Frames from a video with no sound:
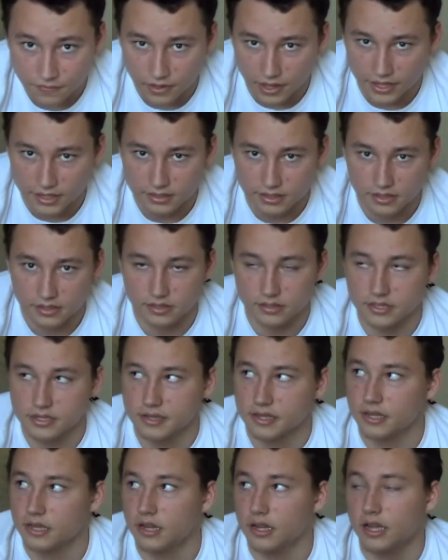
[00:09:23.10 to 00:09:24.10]

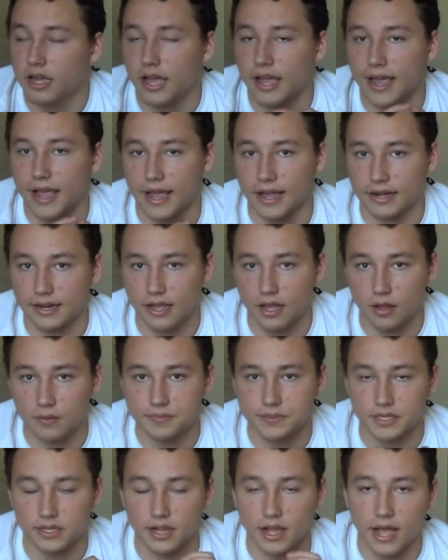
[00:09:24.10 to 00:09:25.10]
flexors, and it
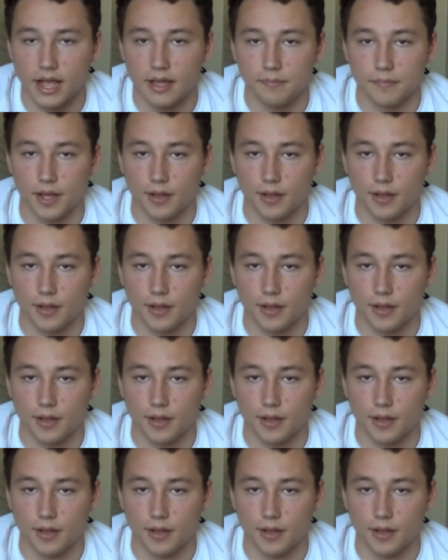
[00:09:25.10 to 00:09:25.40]
helps a lot.